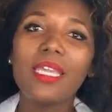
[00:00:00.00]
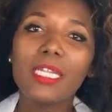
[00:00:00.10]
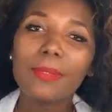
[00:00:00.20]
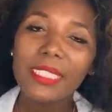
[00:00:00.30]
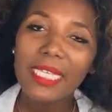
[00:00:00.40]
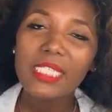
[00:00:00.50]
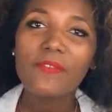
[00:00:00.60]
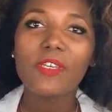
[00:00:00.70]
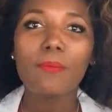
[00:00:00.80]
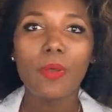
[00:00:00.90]
In
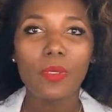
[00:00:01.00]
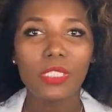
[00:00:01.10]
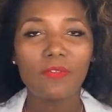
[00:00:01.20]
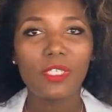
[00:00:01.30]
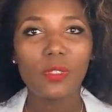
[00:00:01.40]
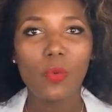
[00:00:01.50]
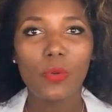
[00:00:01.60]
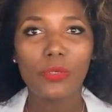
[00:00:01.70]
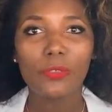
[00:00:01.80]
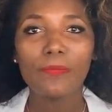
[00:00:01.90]
obsessive compulsive
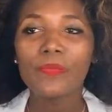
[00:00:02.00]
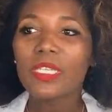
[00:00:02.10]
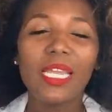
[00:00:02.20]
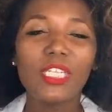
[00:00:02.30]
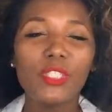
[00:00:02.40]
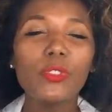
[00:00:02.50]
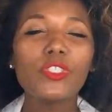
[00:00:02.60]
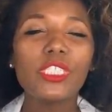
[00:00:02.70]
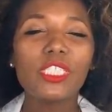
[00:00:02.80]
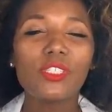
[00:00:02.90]
disorder, it
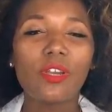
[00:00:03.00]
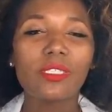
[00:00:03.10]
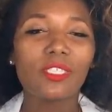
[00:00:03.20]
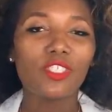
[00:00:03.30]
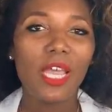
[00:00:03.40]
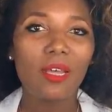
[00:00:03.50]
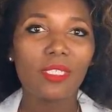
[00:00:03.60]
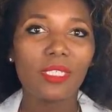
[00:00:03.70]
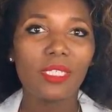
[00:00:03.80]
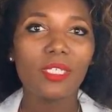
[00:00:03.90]
usually starts in
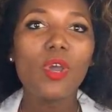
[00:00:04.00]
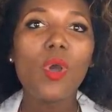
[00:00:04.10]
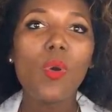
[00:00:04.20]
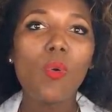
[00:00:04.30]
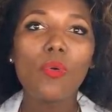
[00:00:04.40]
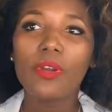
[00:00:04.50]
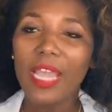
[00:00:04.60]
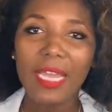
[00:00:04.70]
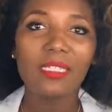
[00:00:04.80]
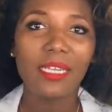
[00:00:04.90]
childhood
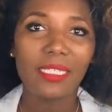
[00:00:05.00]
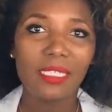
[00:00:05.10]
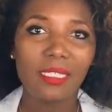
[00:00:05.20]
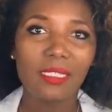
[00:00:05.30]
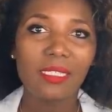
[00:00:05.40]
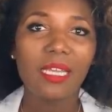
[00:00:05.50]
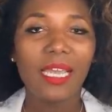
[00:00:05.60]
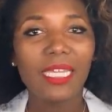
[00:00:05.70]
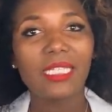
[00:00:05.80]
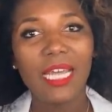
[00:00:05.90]
or adolescence
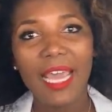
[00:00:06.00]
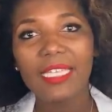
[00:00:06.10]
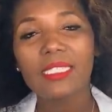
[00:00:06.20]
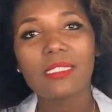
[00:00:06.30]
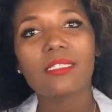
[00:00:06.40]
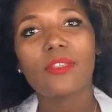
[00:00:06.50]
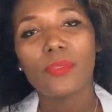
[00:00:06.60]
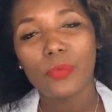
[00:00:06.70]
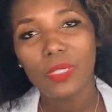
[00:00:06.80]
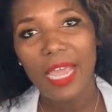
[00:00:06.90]
and lasts
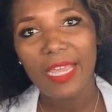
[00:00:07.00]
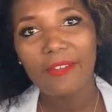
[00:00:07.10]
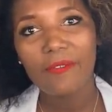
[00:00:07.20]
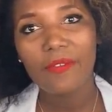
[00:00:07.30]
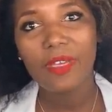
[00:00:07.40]
through life.